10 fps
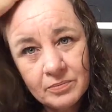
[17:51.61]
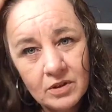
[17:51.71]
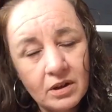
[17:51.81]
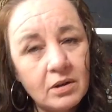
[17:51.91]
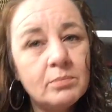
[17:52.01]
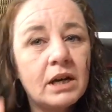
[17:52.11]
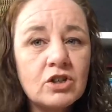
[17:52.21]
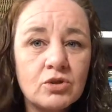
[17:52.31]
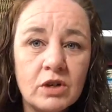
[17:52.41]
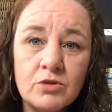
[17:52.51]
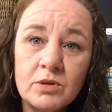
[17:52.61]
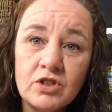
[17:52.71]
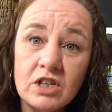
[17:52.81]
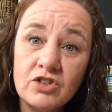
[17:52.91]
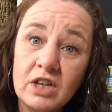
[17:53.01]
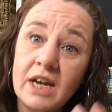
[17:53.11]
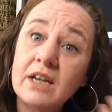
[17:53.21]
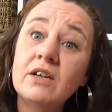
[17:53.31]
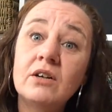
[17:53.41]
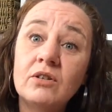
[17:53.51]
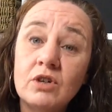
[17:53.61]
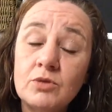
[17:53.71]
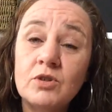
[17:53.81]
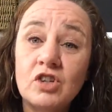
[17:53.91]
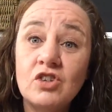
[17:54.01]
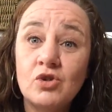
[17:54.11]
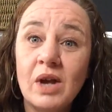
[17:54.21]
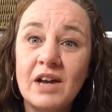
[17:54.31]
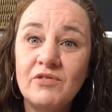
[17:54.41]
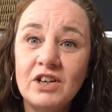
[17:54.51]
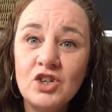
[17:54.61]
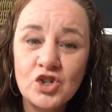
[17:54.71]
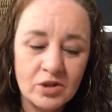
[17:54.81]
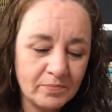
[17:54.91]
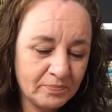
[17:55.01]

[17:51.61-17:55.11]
the Beggars Christmas is a Christmas in July finish.